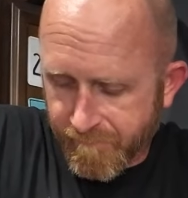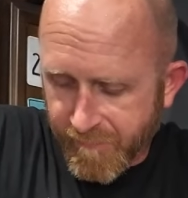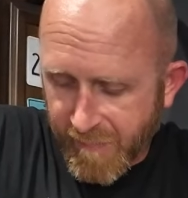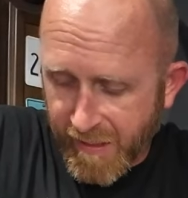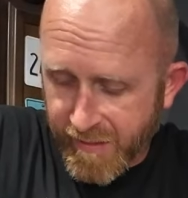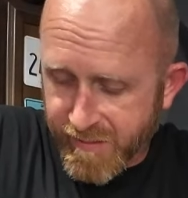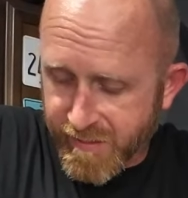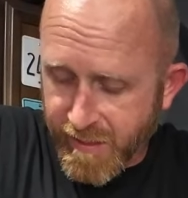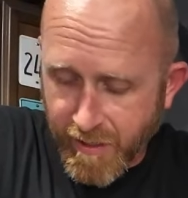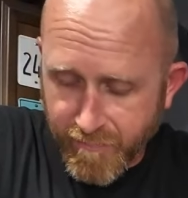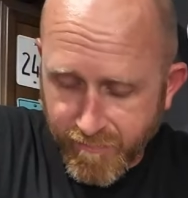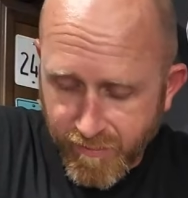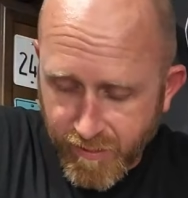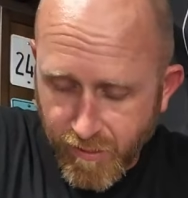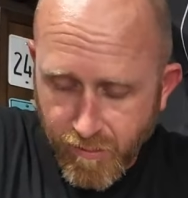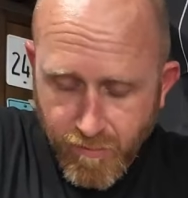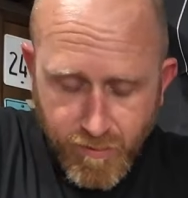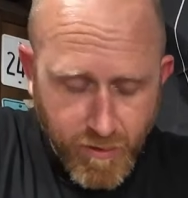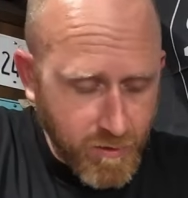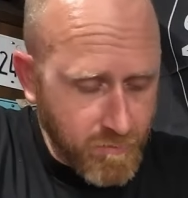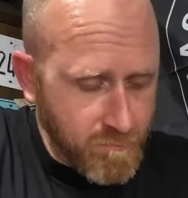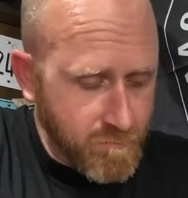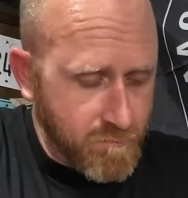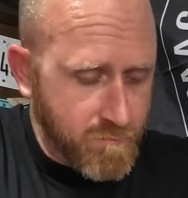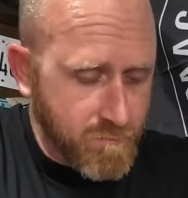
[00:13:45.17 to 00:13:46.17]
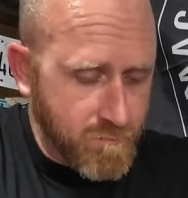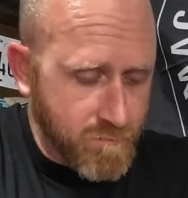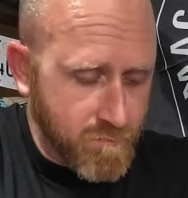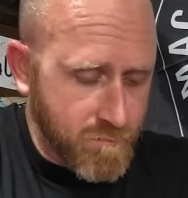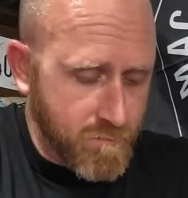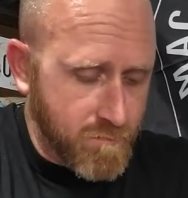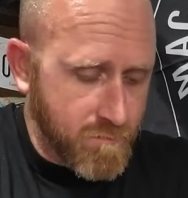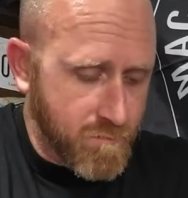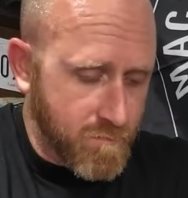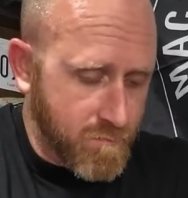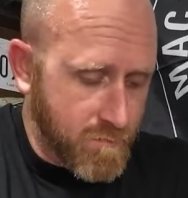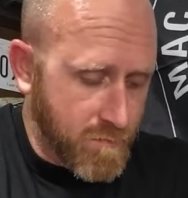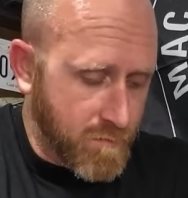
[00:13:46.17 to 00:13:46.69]
It's heavy duty.
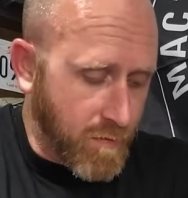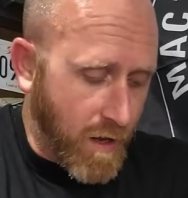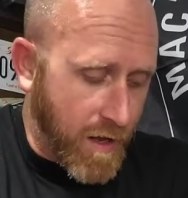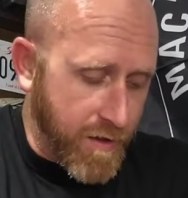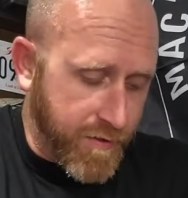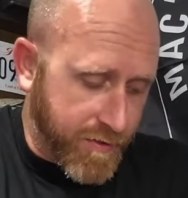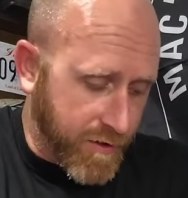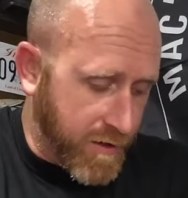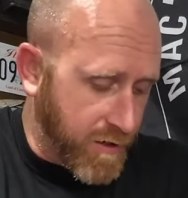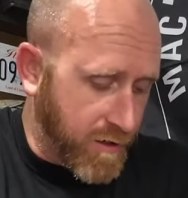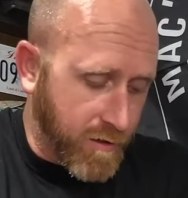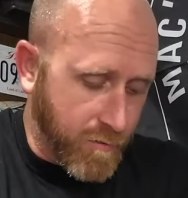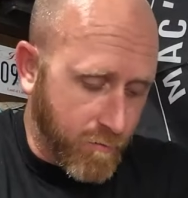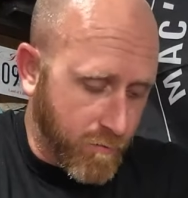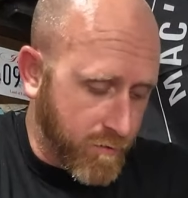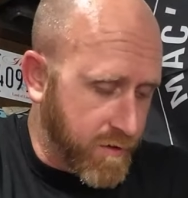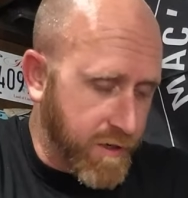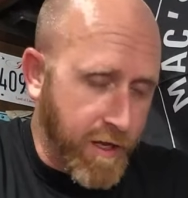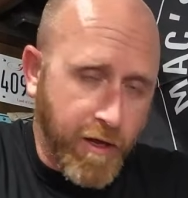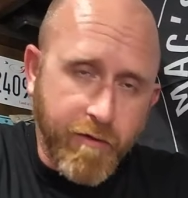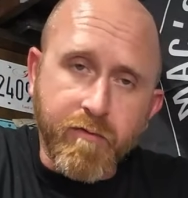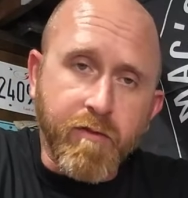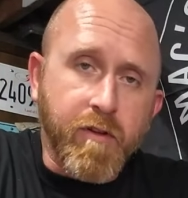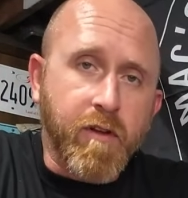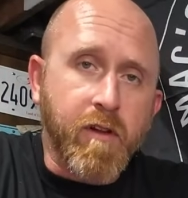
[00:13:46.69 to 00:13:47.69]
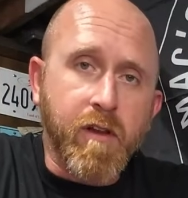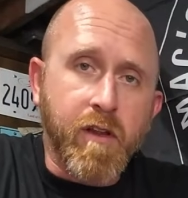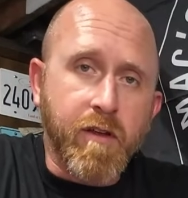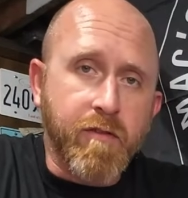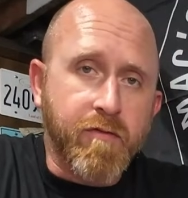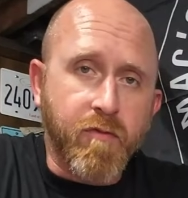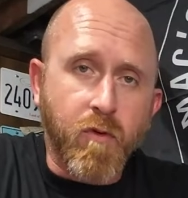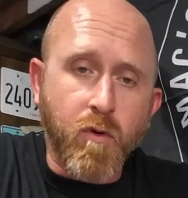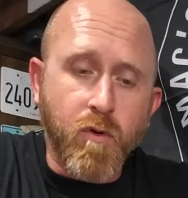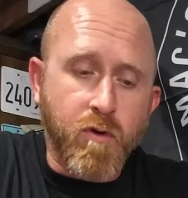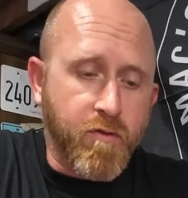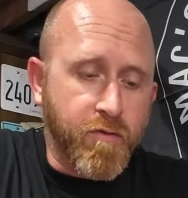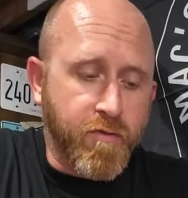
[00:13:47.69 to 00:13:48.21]
I think it would definitely lift
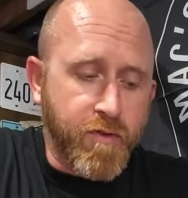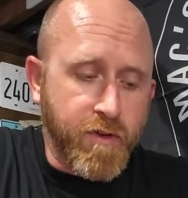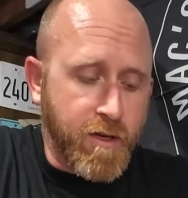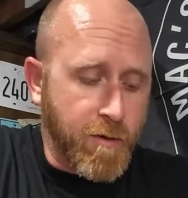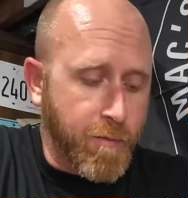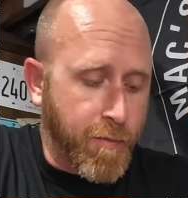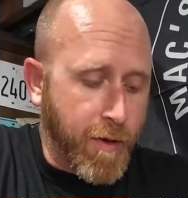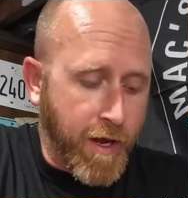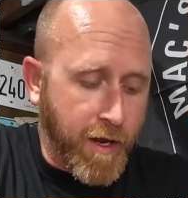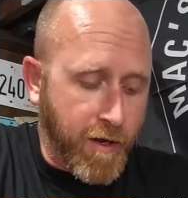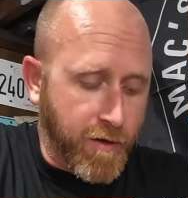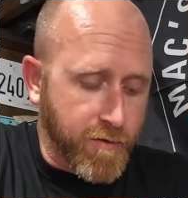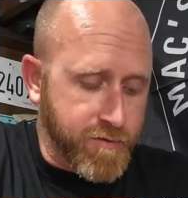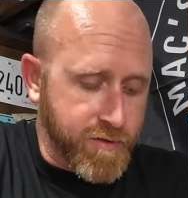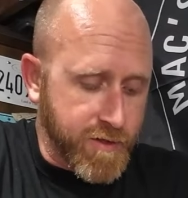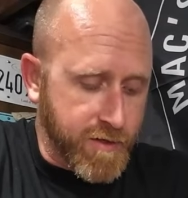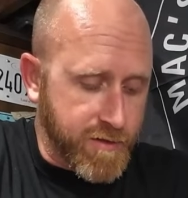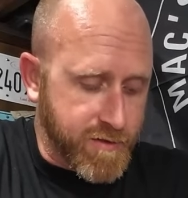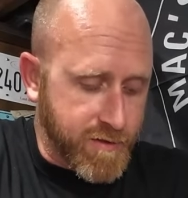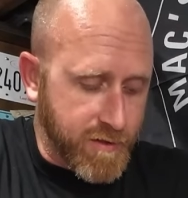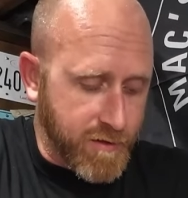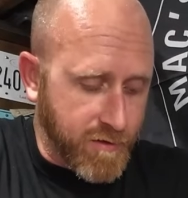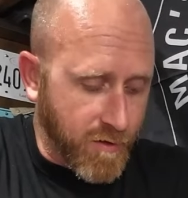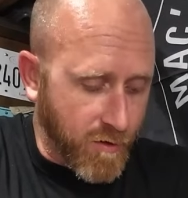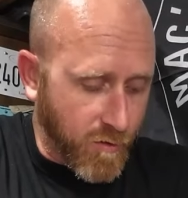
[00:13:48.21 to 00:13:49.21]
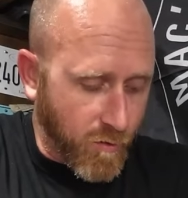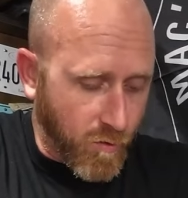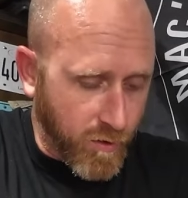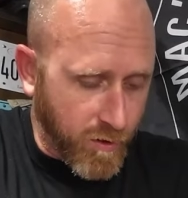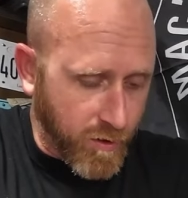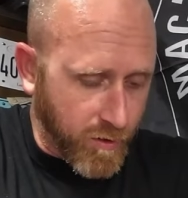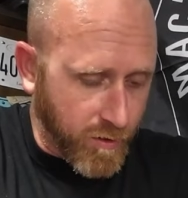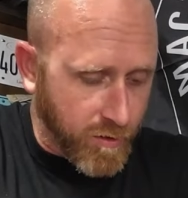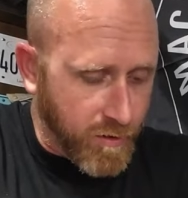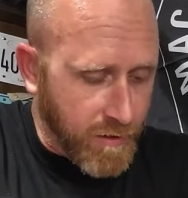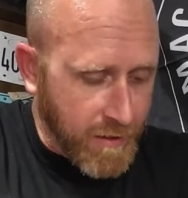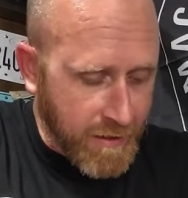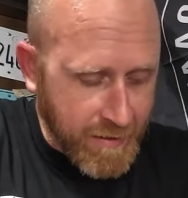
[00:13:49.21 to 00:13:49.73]
450 pounds. I see
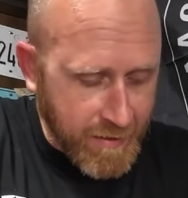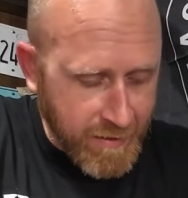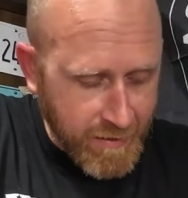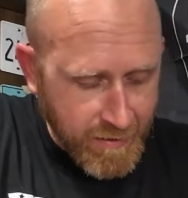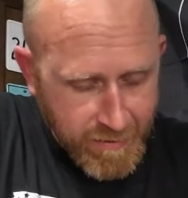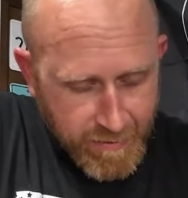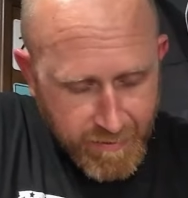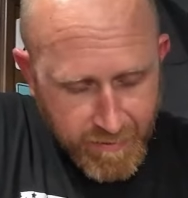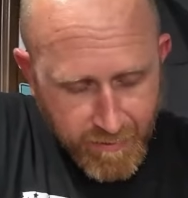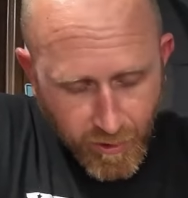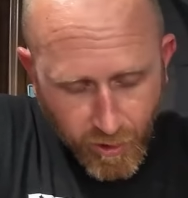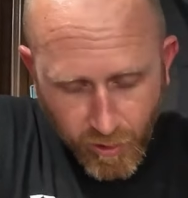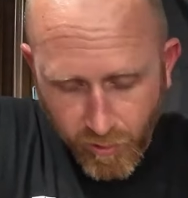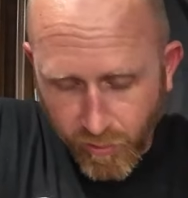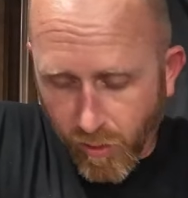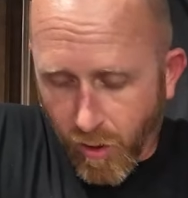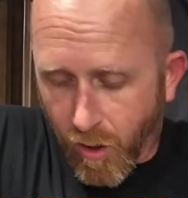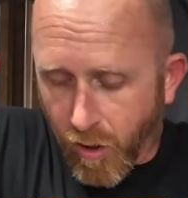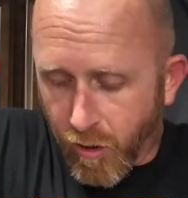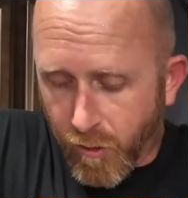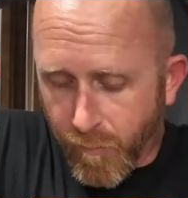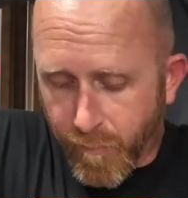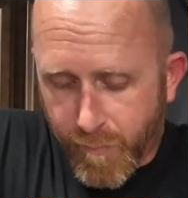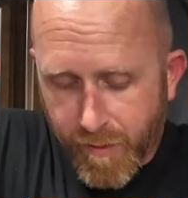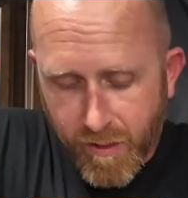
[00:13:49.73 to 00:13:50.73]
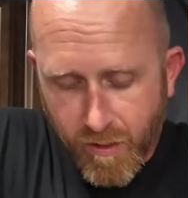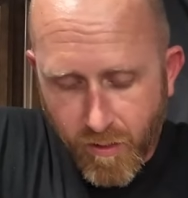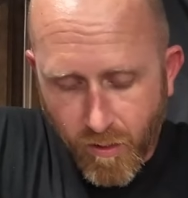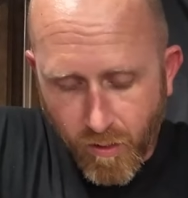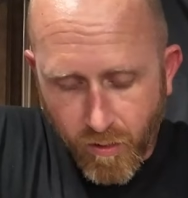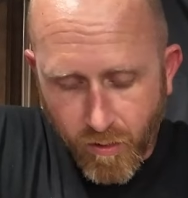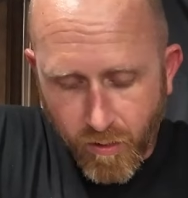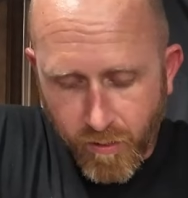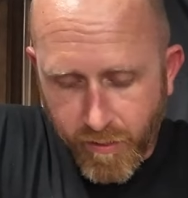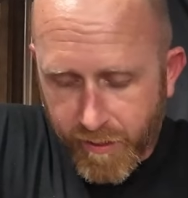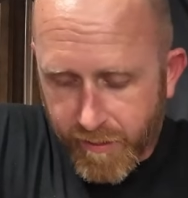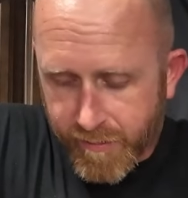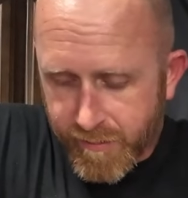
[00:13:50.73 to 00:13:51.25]
nowhere alarming
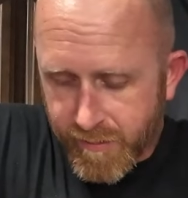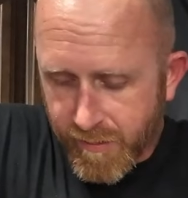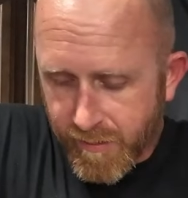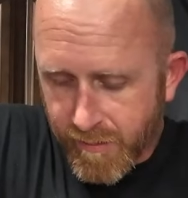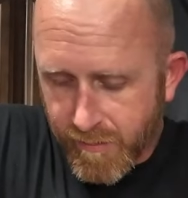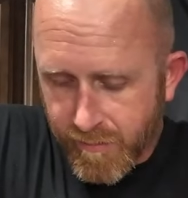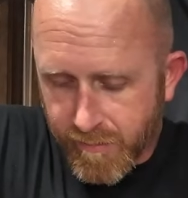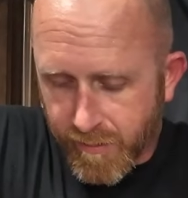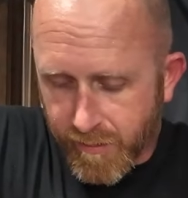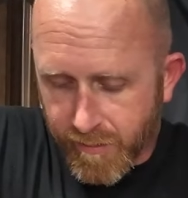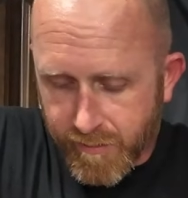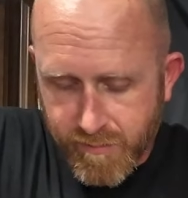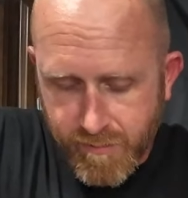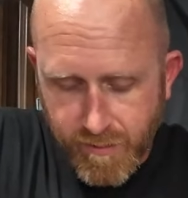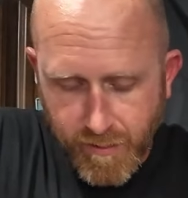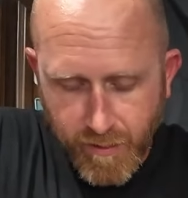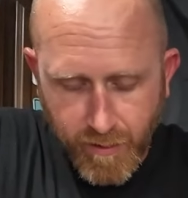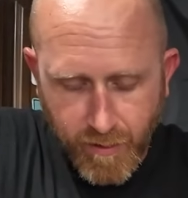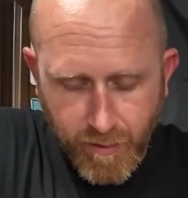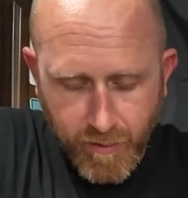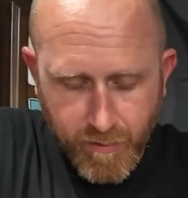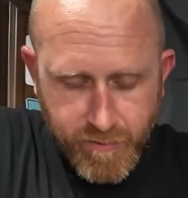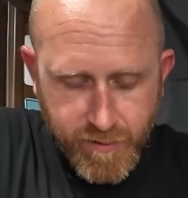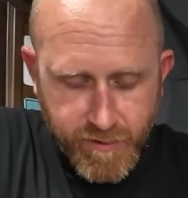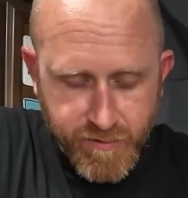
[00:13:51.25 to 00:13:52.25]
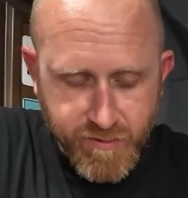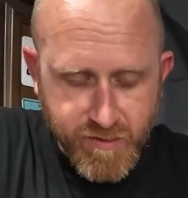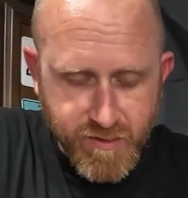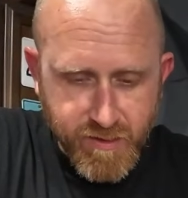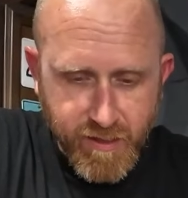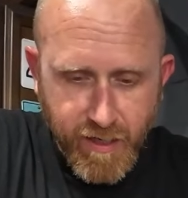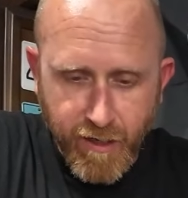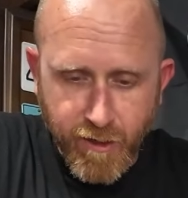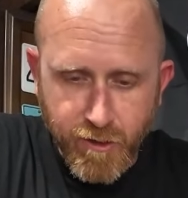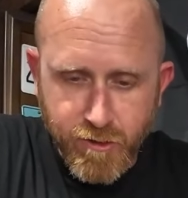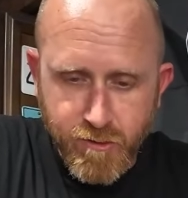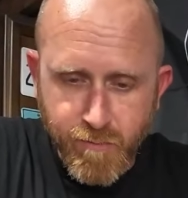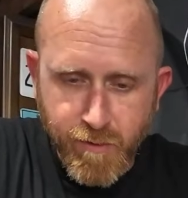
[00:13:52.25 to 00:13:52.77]
on it that
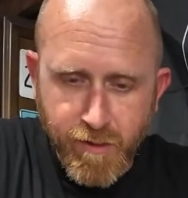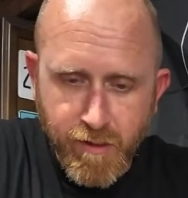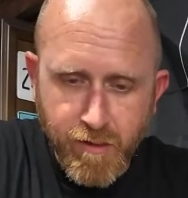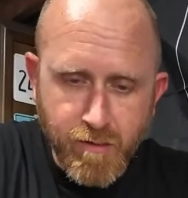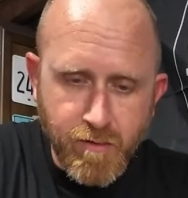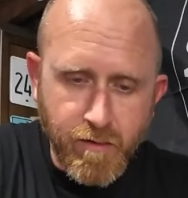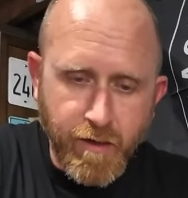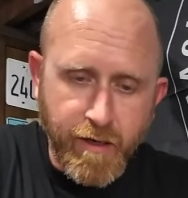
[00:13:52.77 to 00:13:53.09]
scares me.